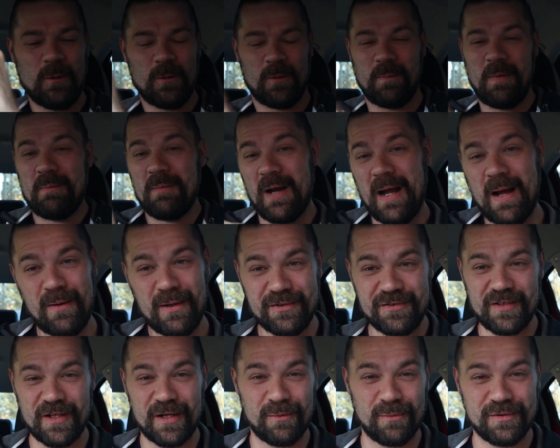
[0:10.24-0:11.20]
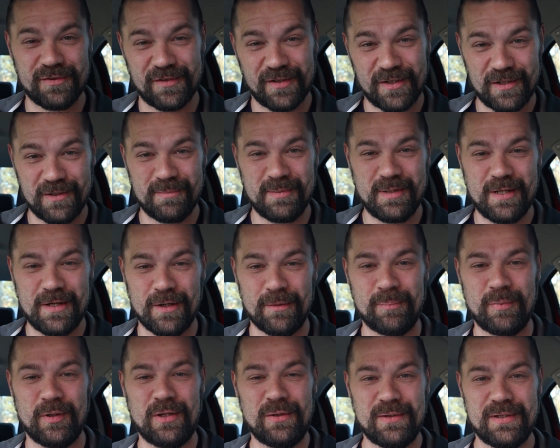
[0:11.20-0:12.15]
Remember how I said I wasn't going to be
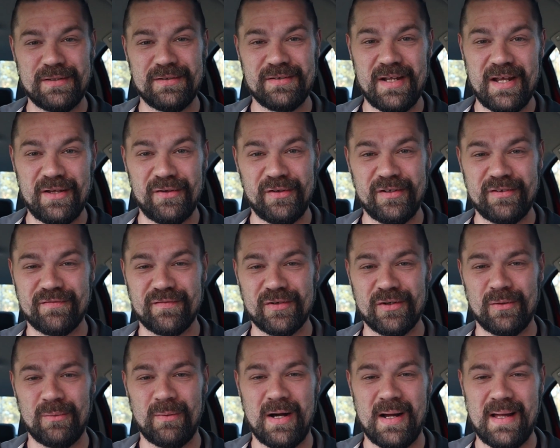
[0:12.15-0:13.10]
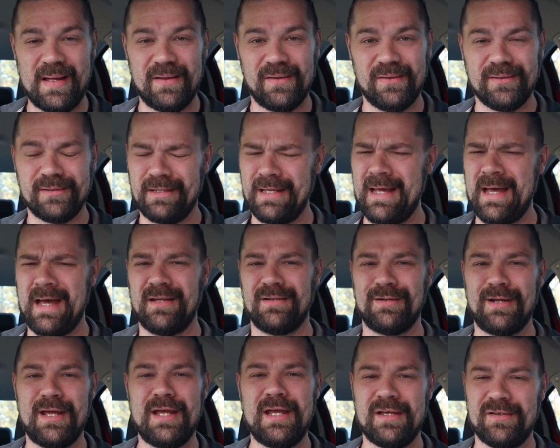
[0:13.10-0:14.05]
uploading daily for a while? Yeah,
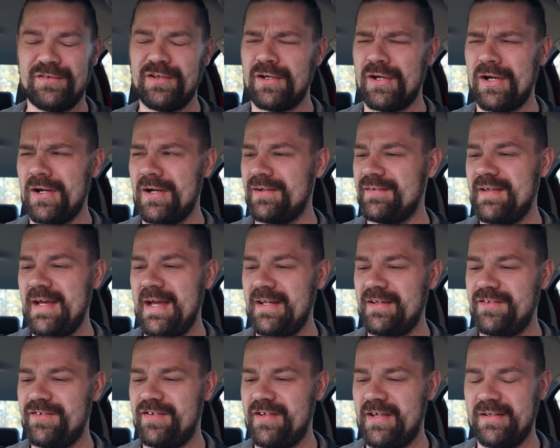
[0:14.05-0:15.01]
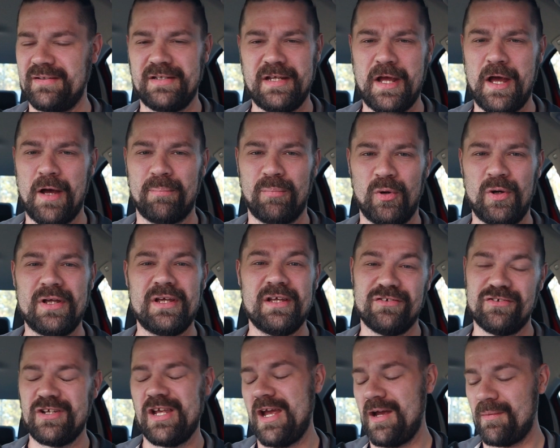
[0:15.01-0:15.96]
Niantic heard that and said, yeah, boy,
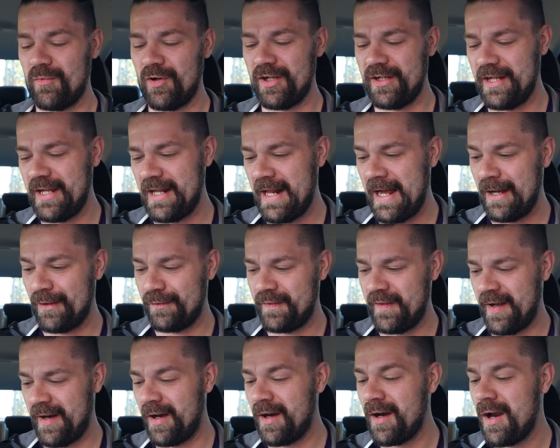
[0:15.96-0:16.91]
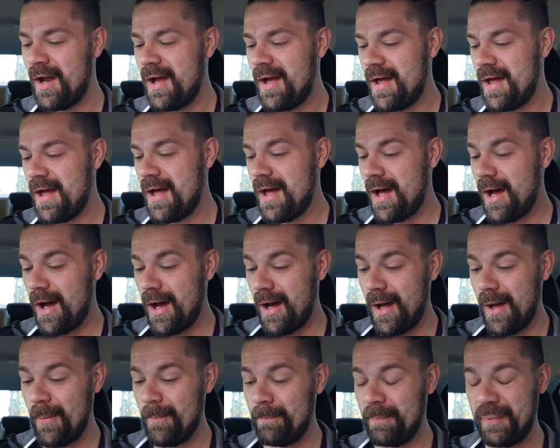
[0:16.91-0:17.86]
get your camera and get out there.
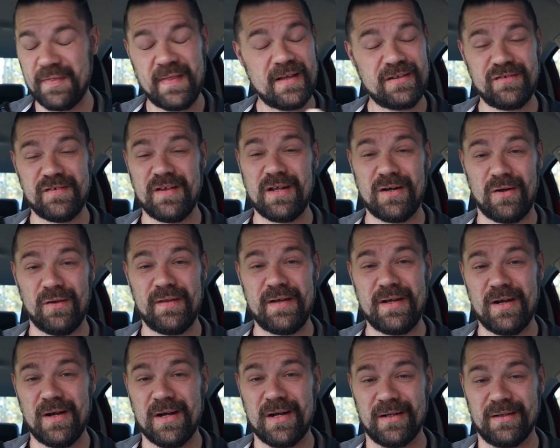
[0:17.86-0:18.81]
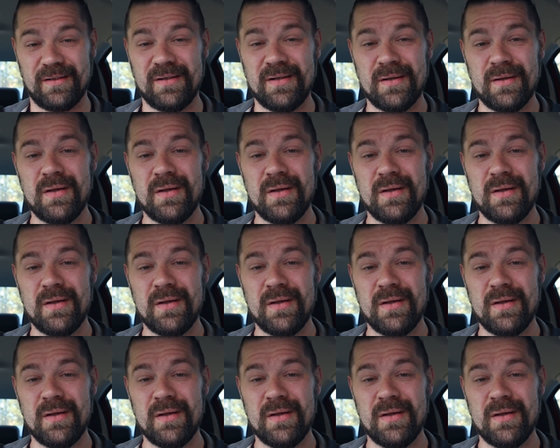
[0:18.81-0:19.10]
But that's not all they heard.